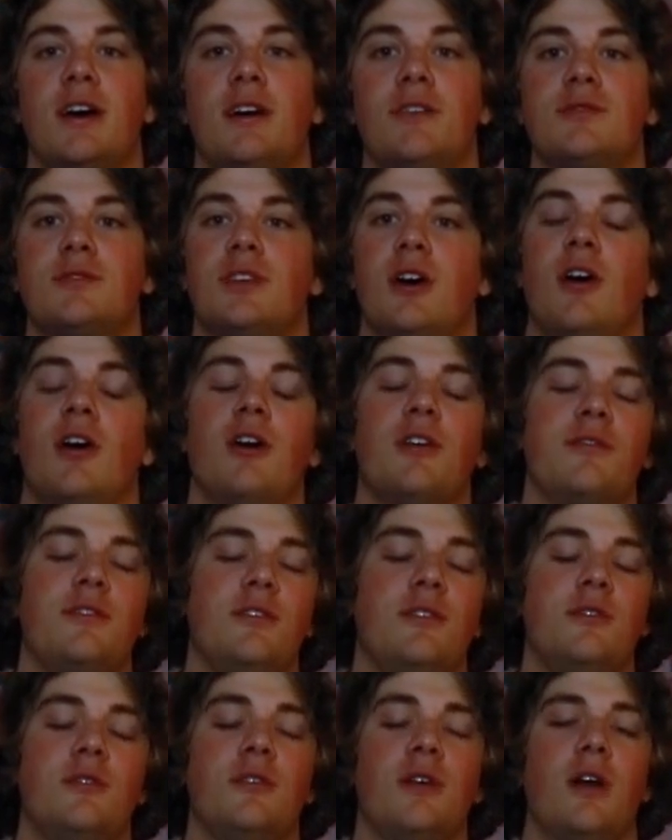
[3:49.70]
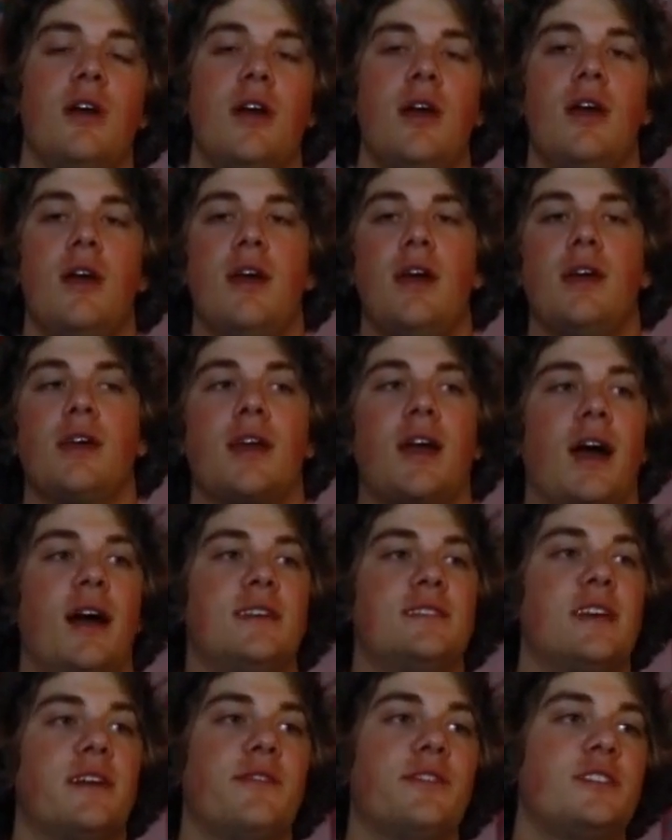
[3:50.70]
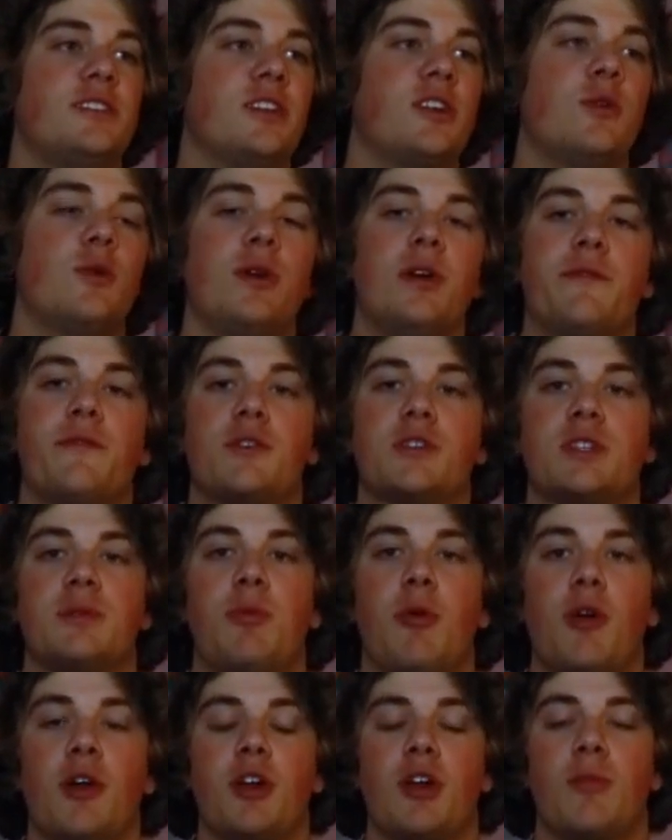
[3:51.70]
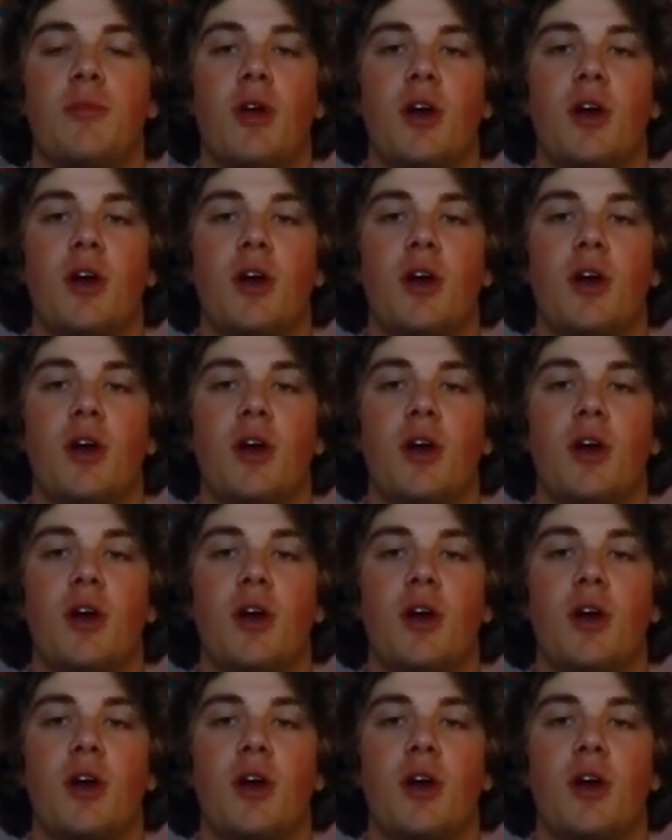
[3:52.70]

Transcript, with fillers: out to all of you guys every single week for supporting our